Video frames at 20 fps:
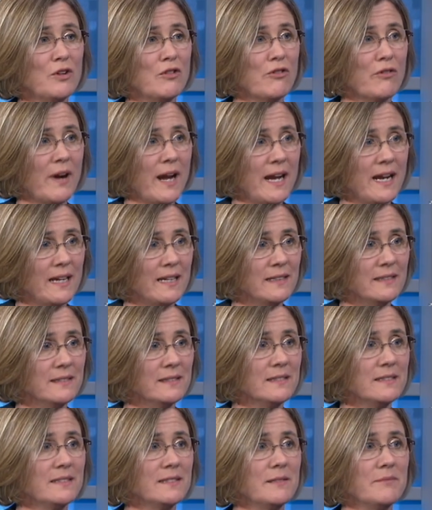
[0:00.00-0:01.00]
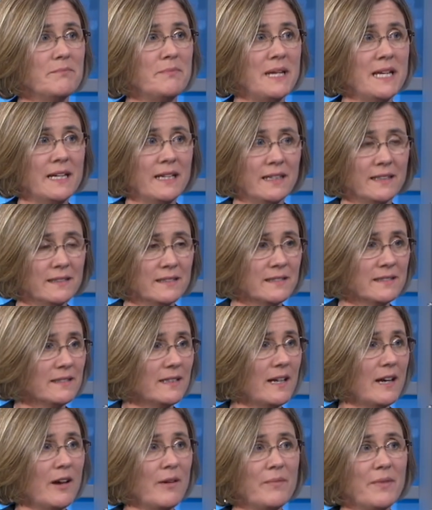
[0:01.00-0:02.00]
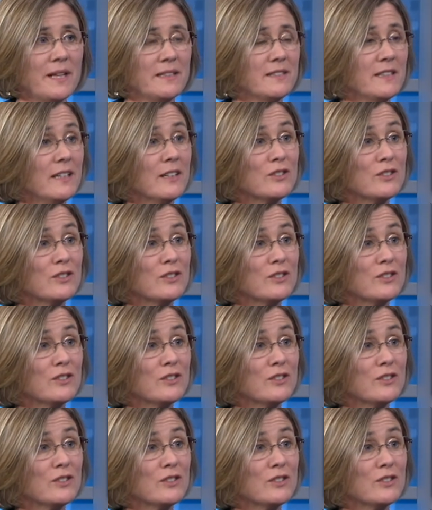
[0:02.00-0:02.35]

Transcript: grains, beans, that's